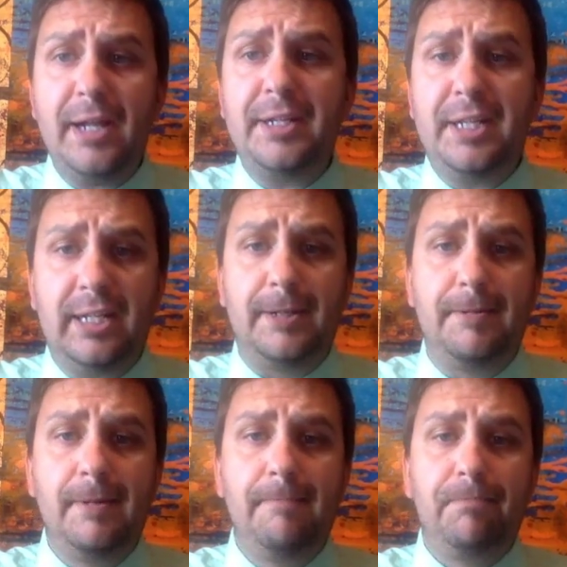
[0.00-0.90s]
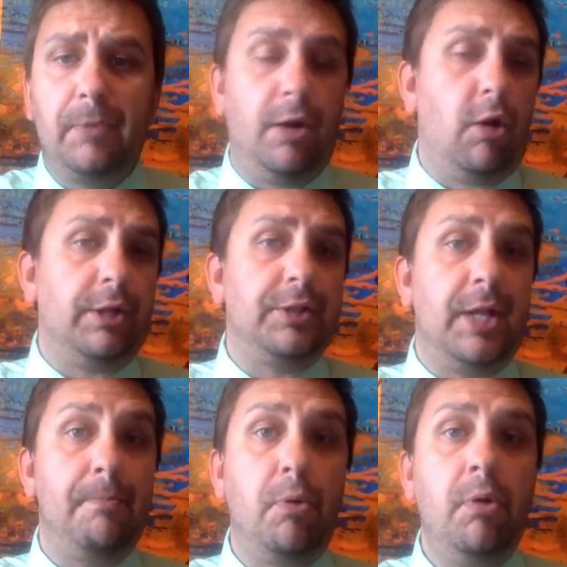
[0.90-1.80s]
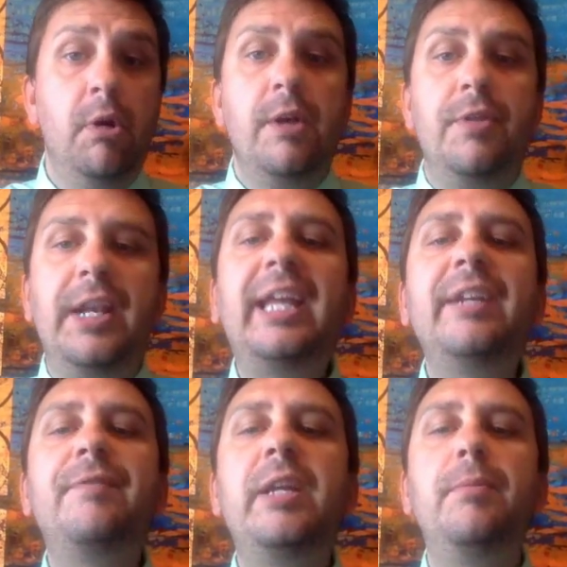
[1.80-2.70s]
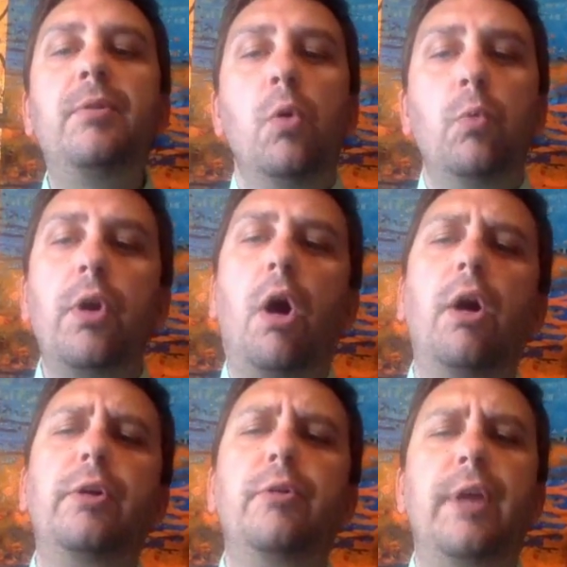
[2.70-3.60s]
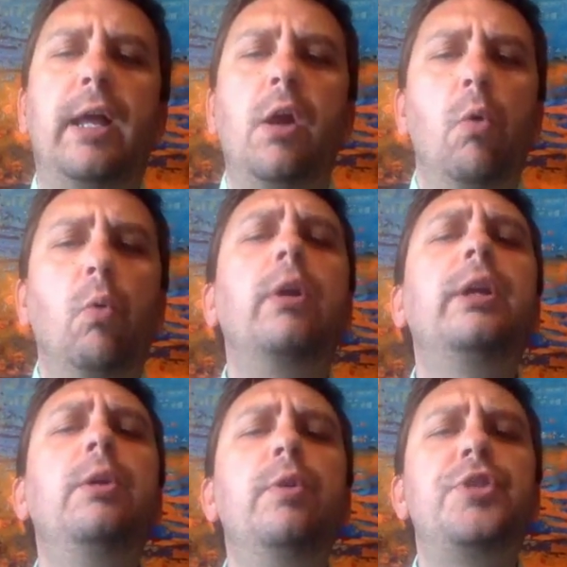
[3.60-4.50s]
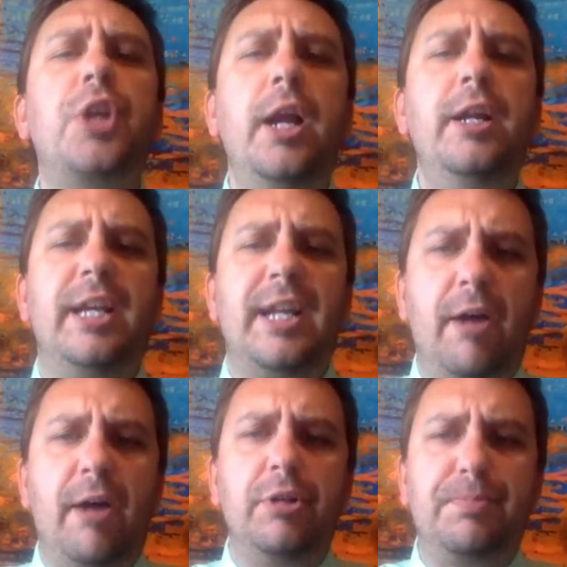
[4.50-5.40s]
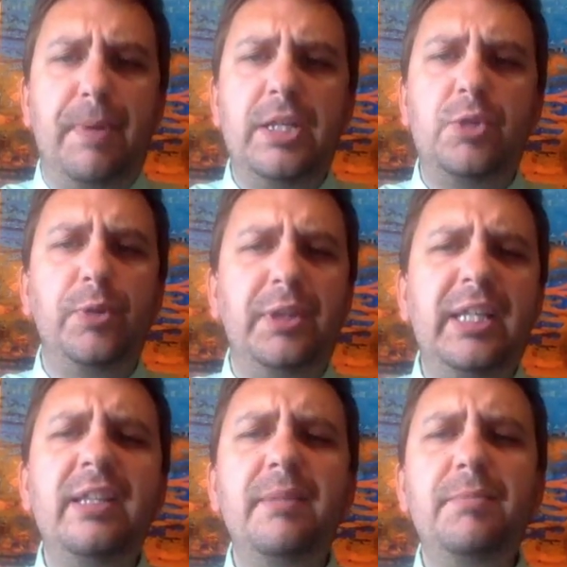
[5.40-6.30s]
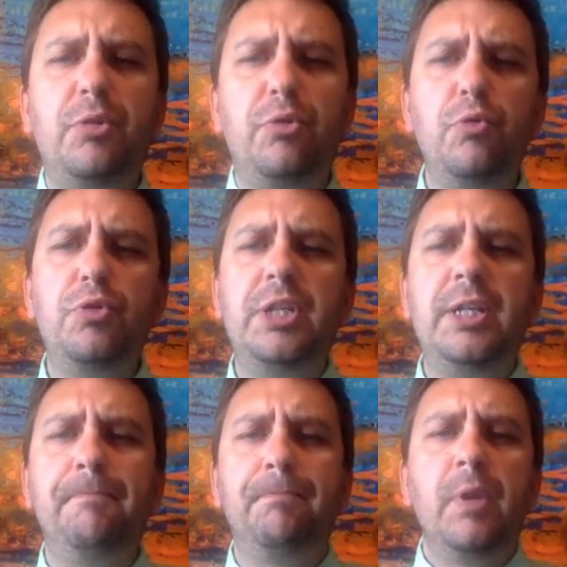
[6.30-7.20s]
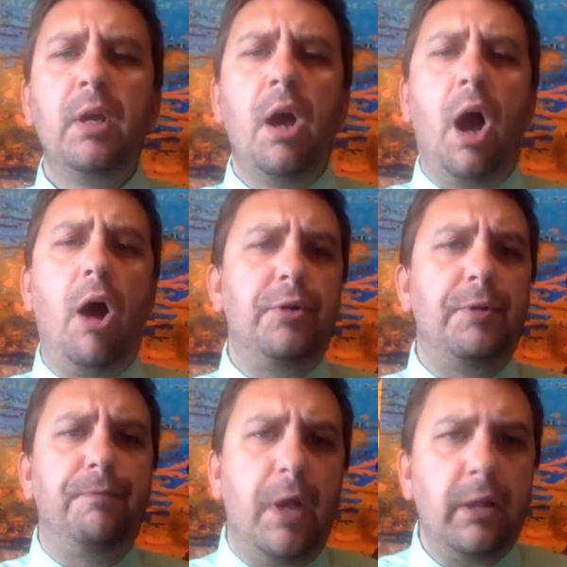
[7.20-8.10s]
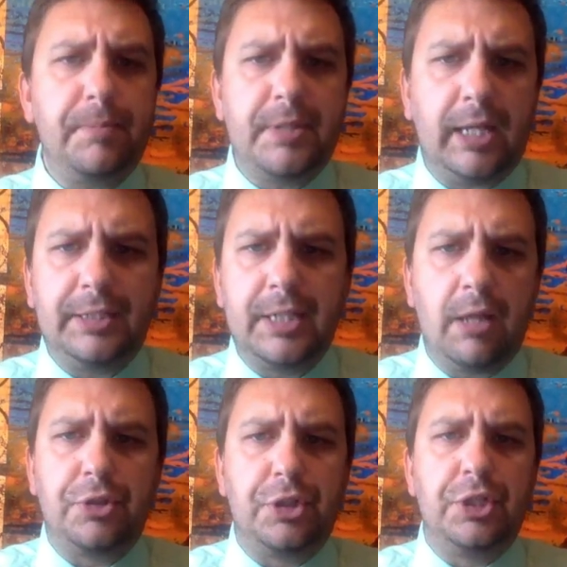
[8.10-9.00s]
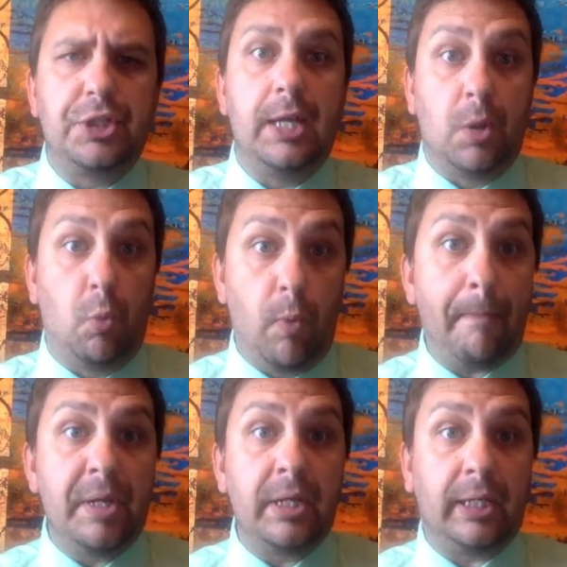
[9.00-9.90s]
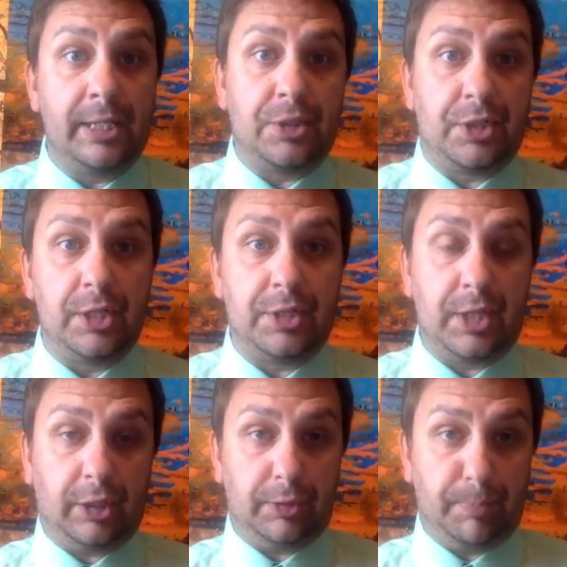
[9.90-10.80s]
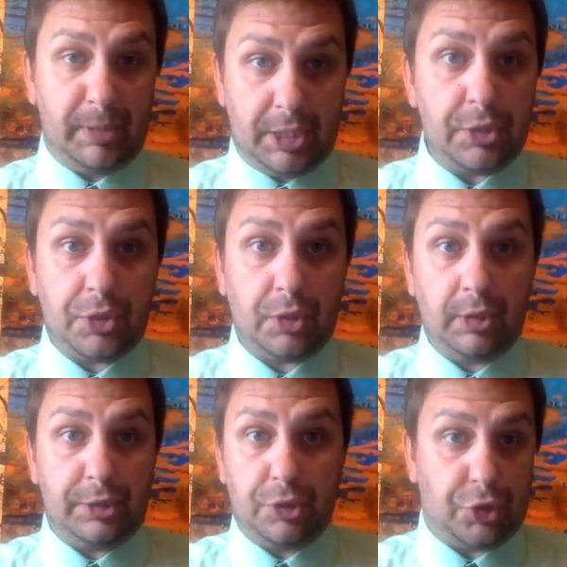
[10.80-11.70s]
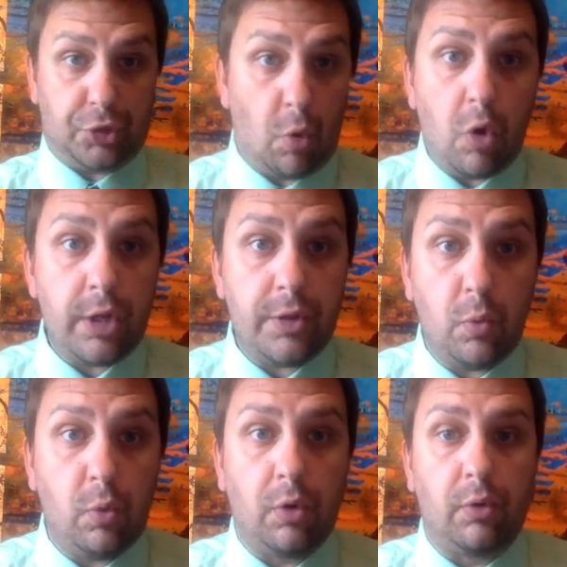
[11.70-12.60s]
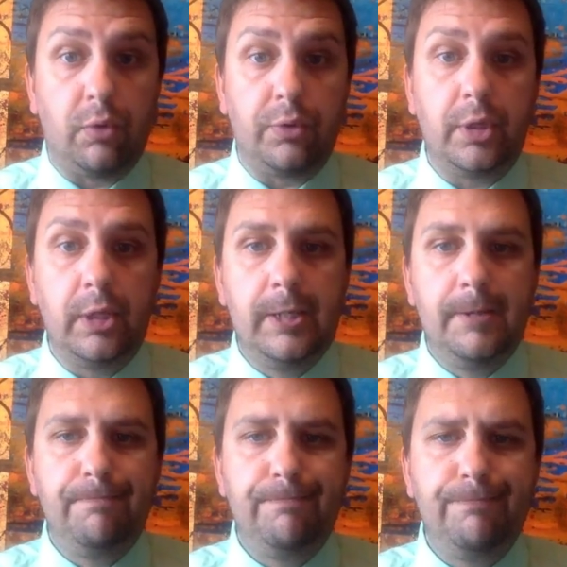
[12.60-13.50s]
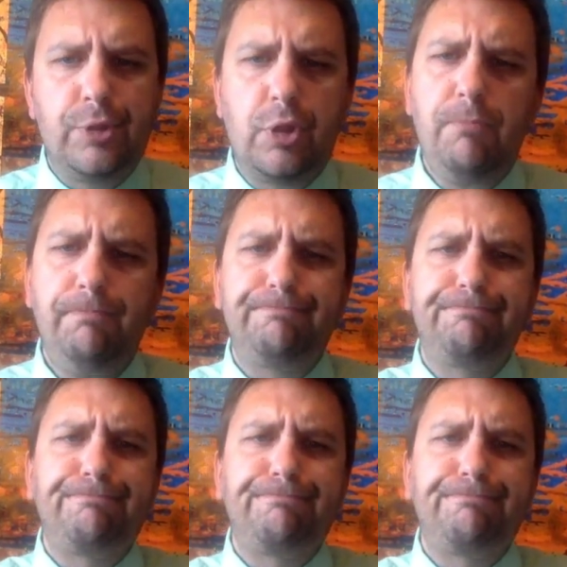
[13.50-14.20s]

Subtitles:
idea. In our example, the negative team would argue that working with China in outer space would lead them to using our developed technologies as a weapon against us that could potentially destroy the world. So